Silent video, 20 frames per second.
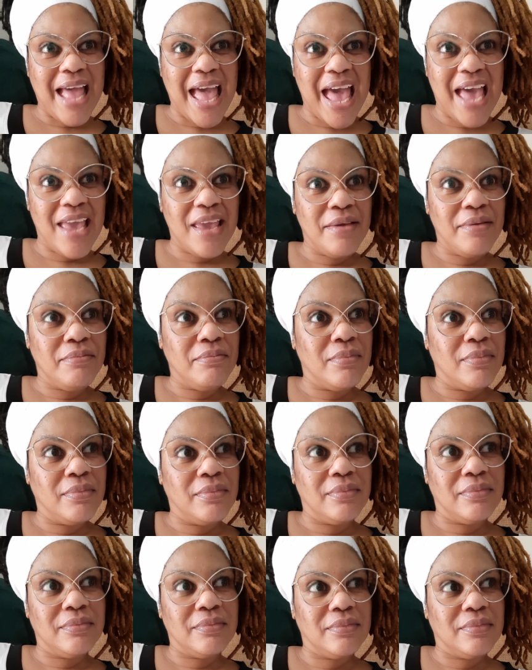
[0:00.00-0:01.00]
I'm
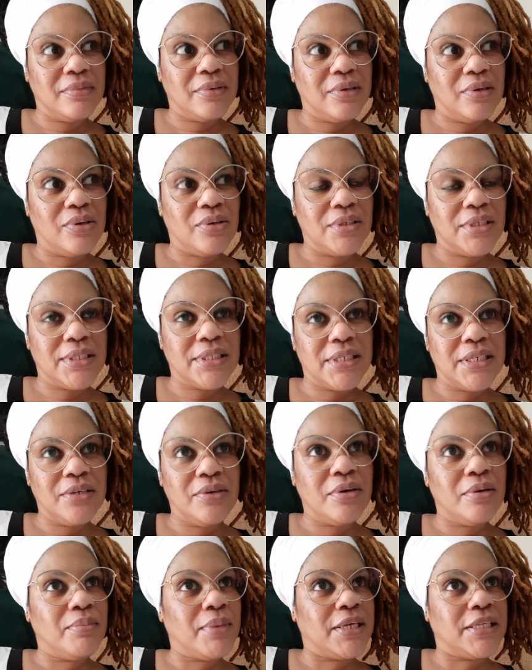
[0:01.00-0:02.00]

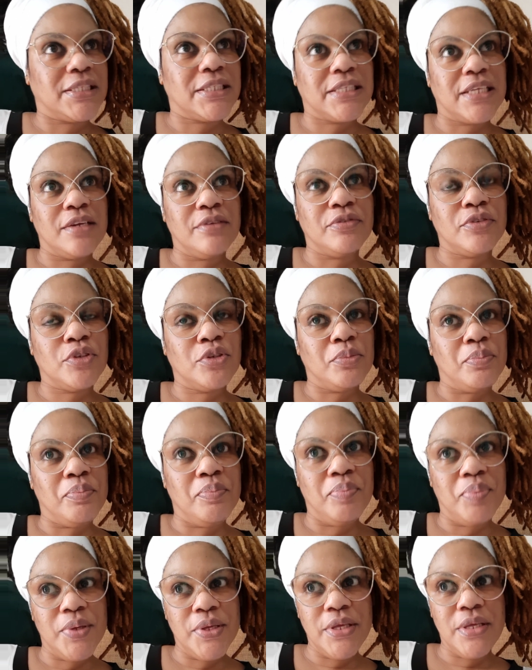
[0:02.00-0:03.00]
considering myself to
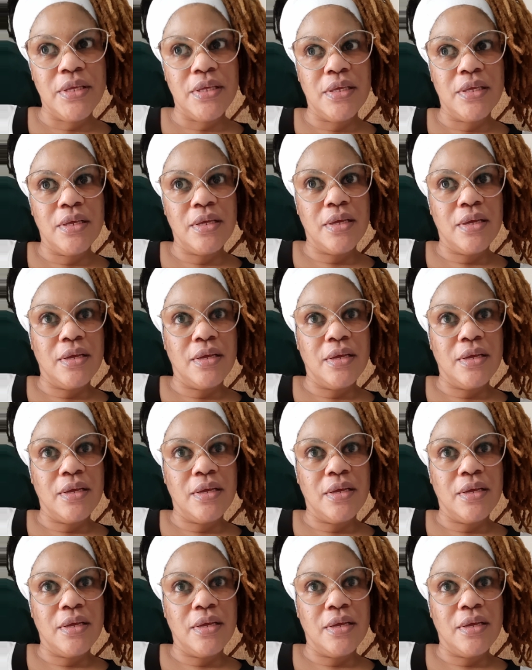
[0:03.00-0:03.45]
be